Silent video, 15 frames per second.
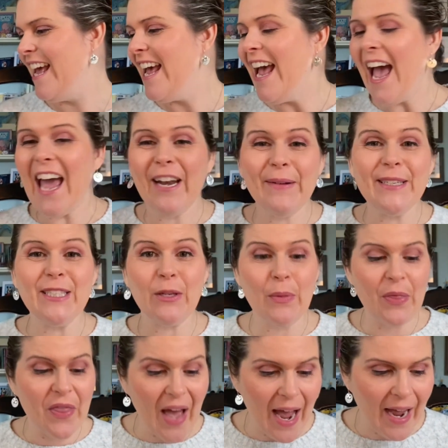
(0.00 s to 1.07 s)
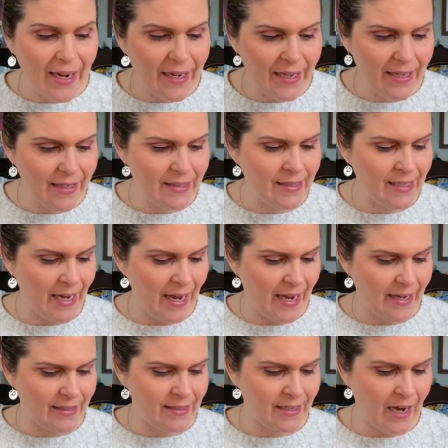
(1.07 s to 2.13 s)
Anyway, so that is
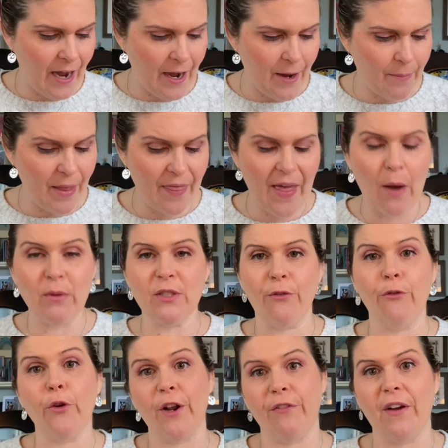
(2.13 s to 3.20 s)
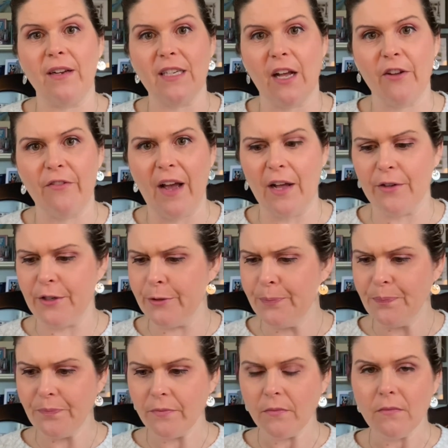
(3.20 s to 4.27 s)
it. And that was a $45 value.
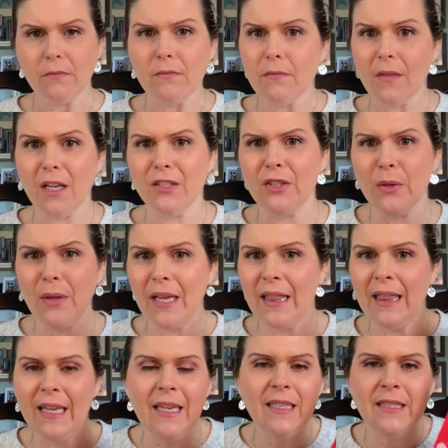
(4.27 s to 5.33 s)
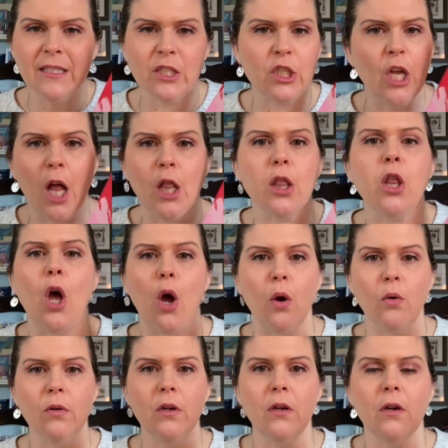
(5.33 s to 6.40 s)
So like these
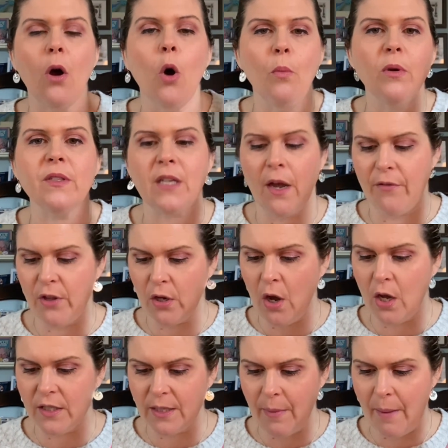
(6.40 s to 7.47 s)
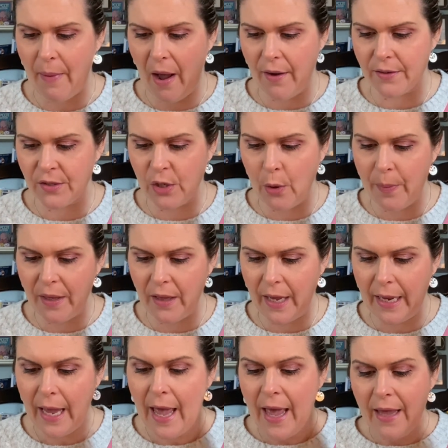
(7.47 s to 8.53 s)
alone almost cover the cost of my box. So it'd be
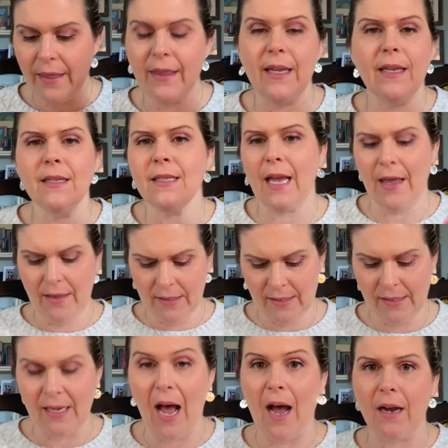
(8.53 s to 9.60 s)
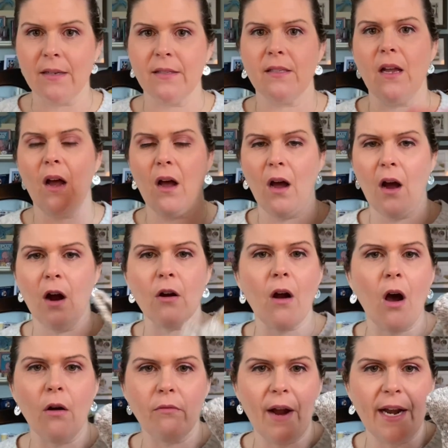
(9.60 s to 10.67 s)
like these and the socks are
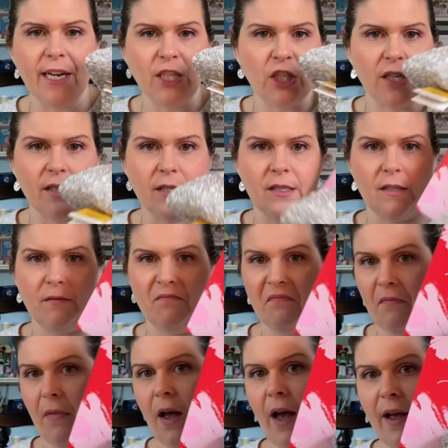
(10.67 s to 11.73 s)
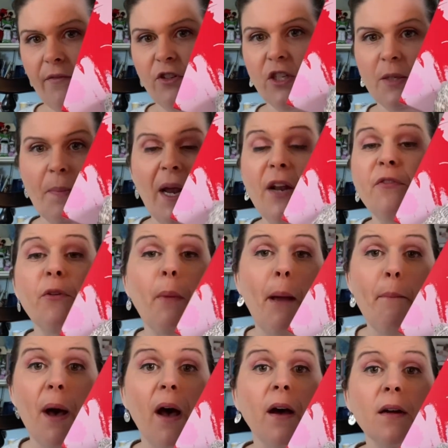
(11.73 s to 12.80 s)
already just, I've just paid for my
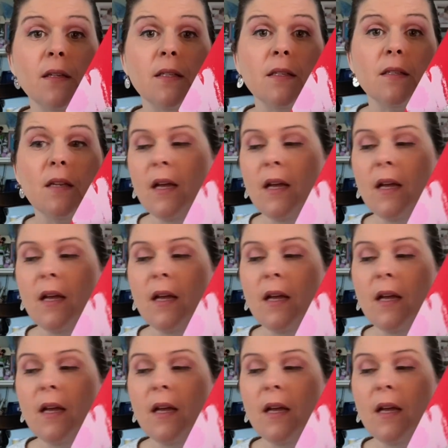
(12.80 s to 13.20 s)
box.